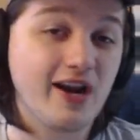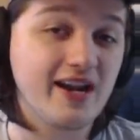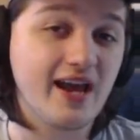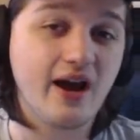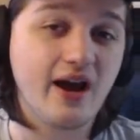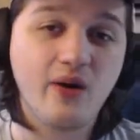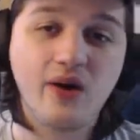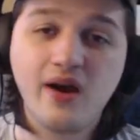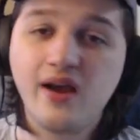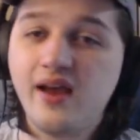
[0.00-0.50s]

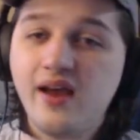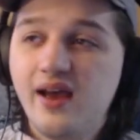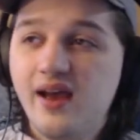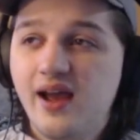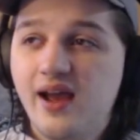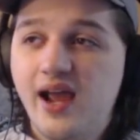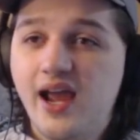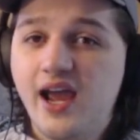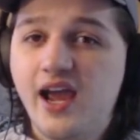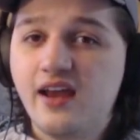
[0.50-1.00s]
now.
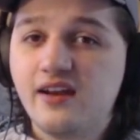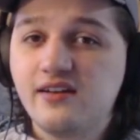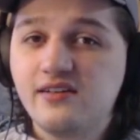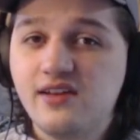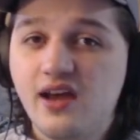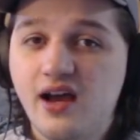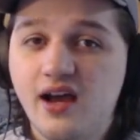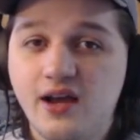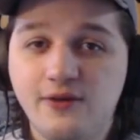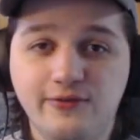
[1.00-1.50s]
And
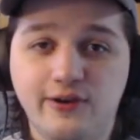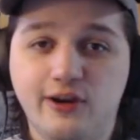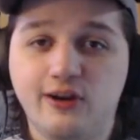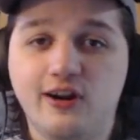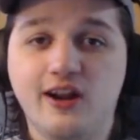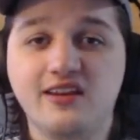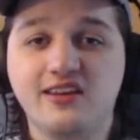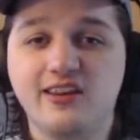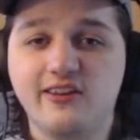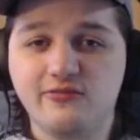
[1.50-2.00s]
I figured
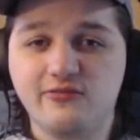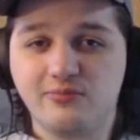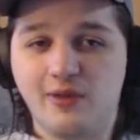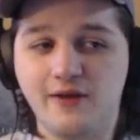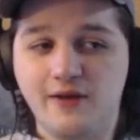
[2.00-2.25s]
I'd give my